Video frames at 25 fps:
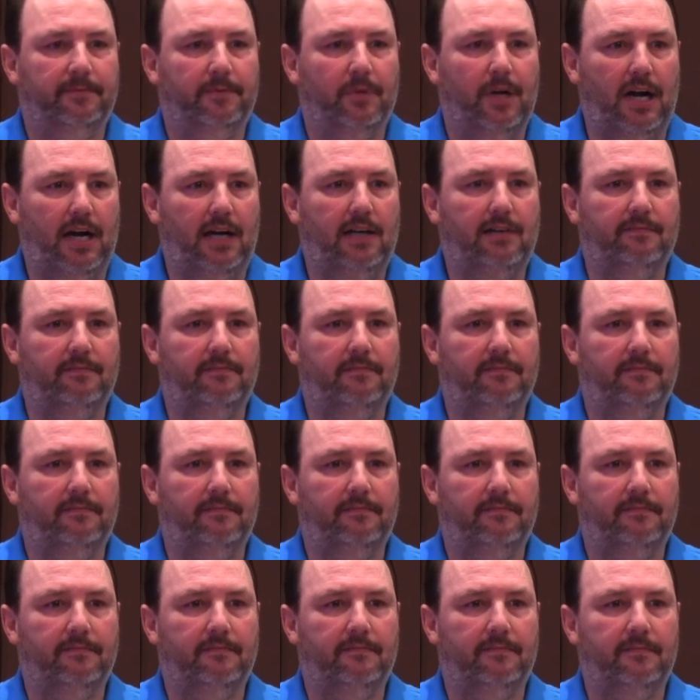Right?
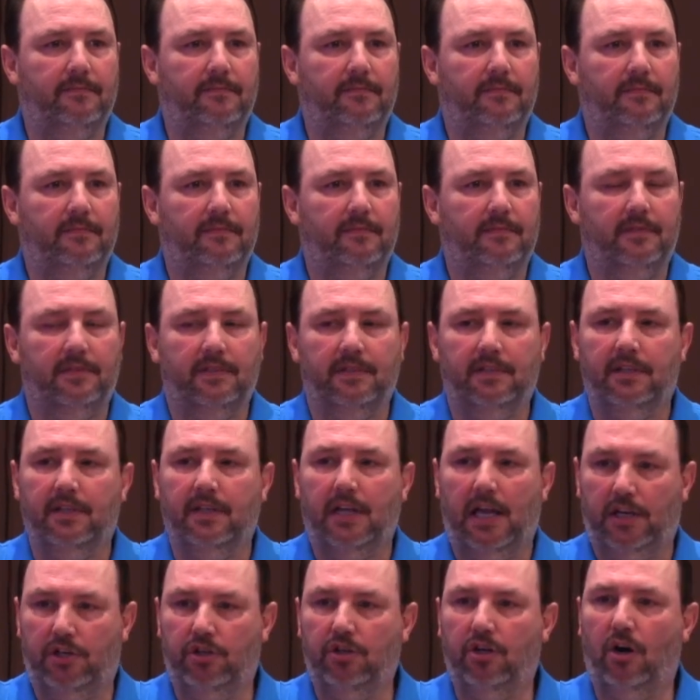
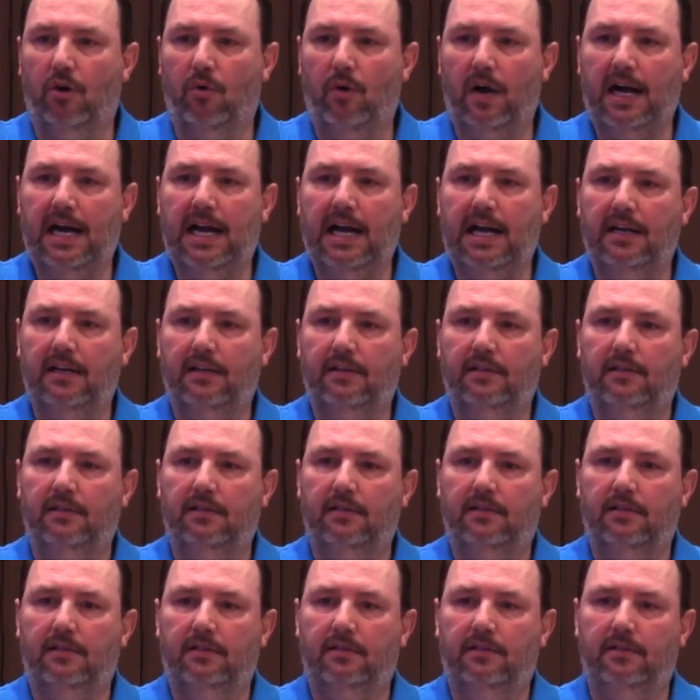And you know why?
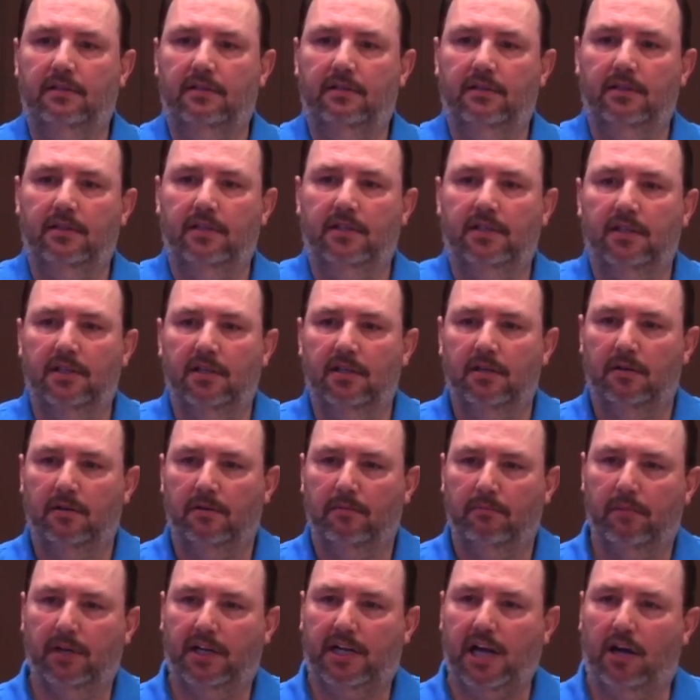
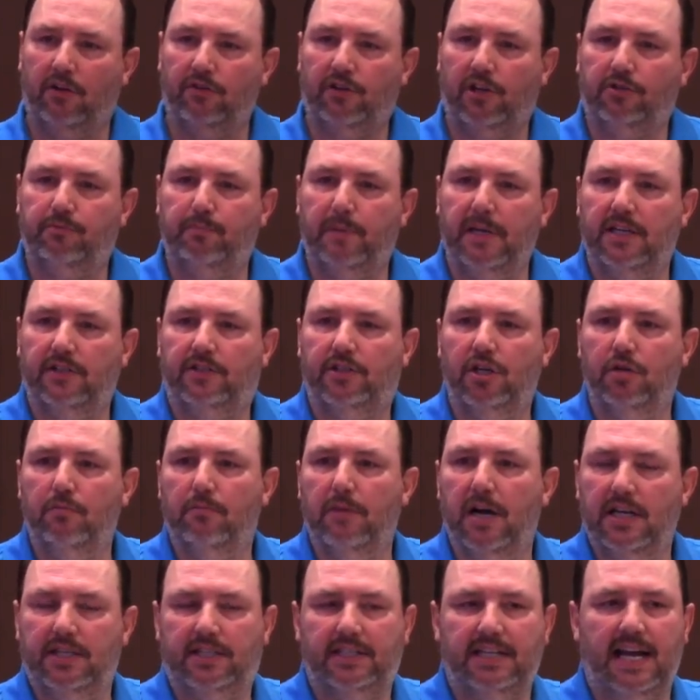Because I spent too
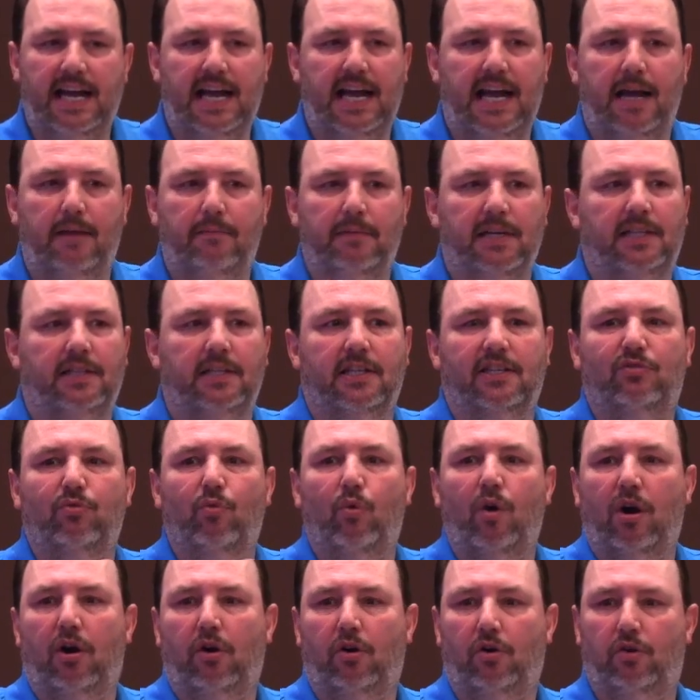much time in this
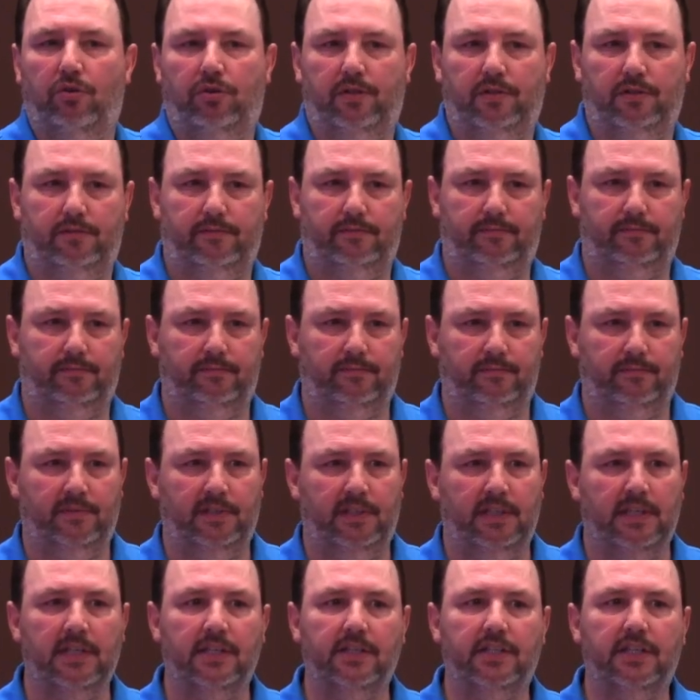world.
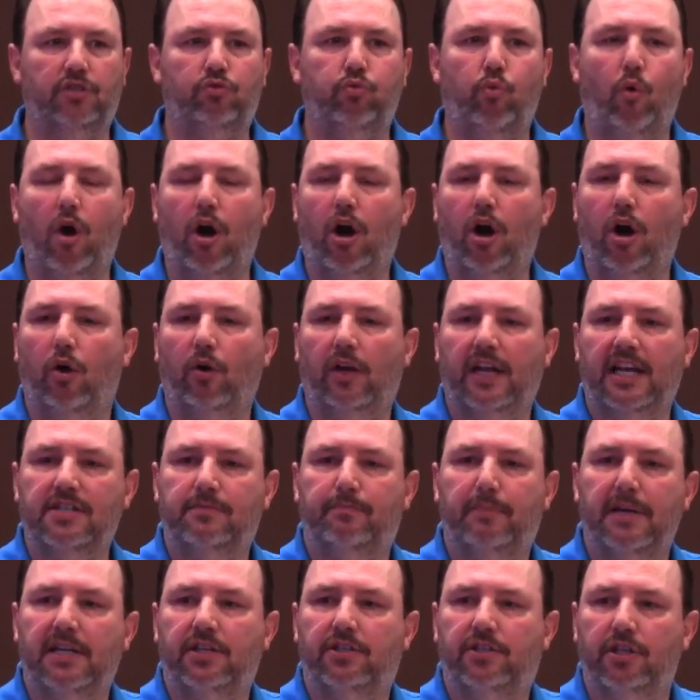This world
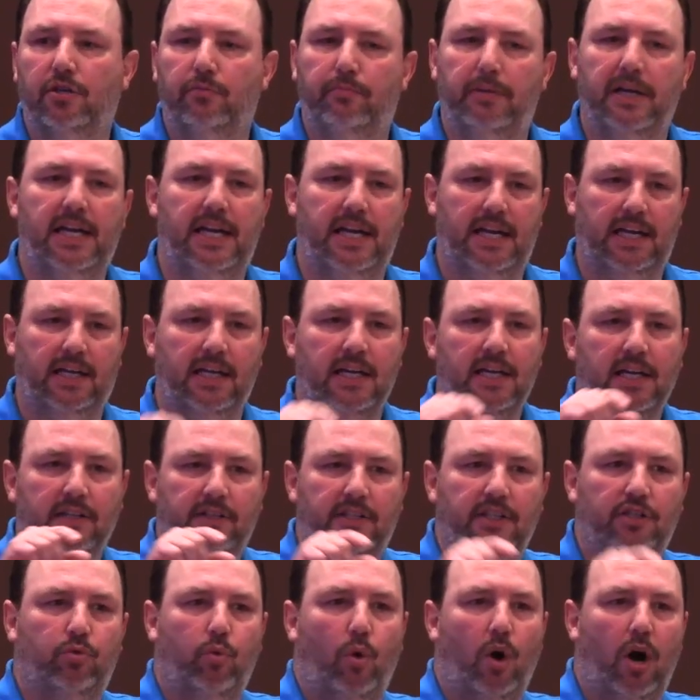has been too big.
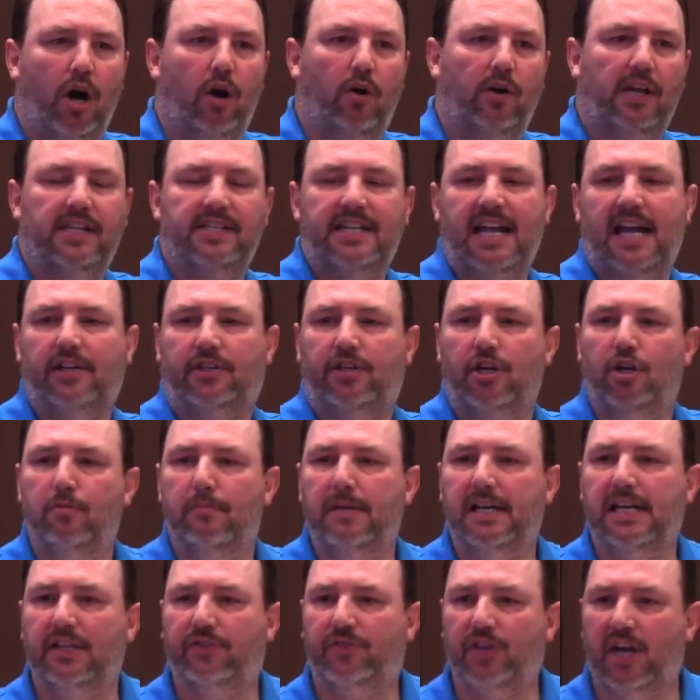This world has had too
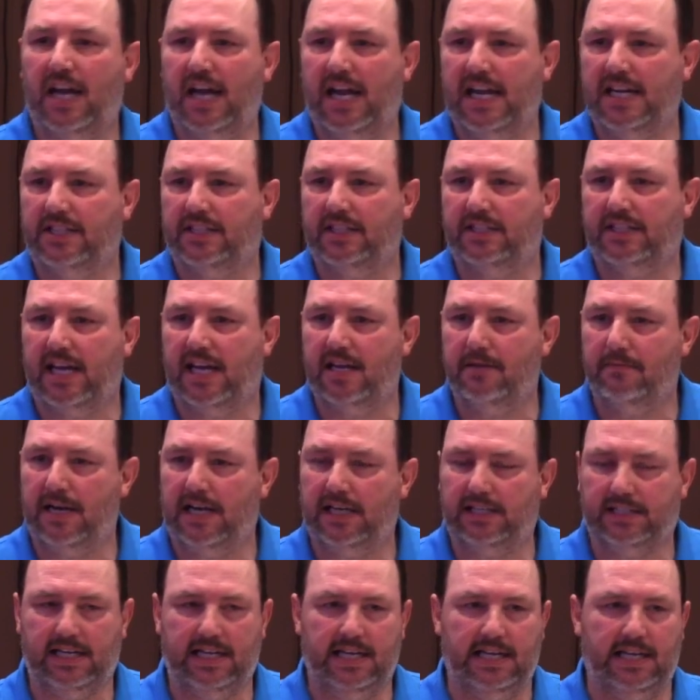many things to take
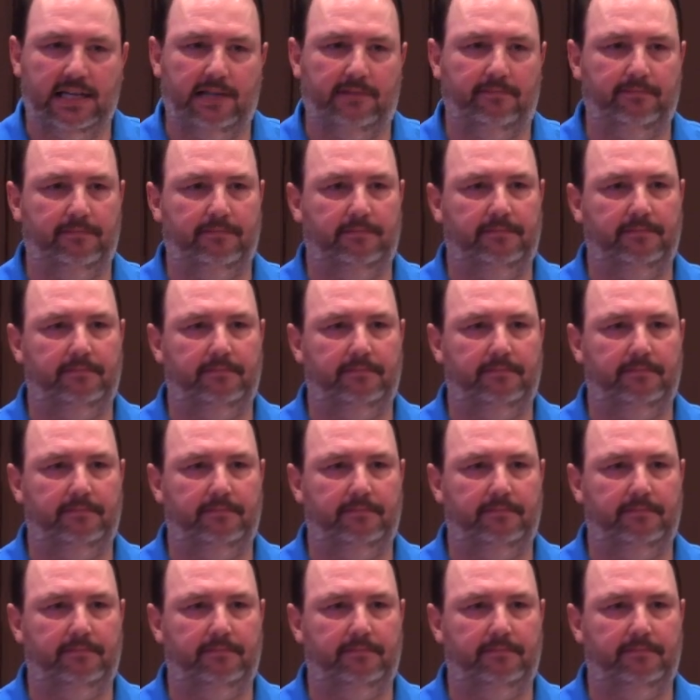my time.